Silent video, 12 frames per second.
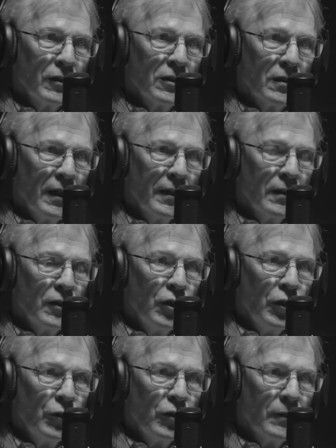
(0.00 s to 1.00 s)
state in the
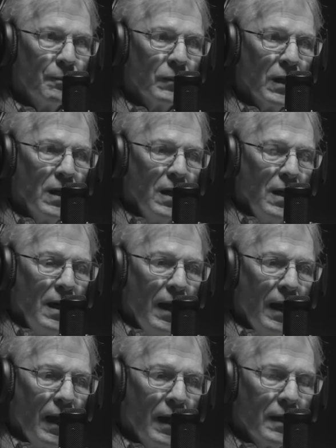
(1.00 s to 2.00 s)
union,
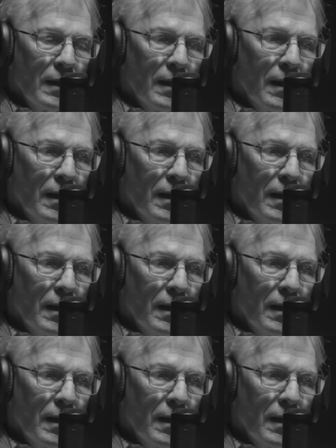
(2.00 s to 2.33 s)
and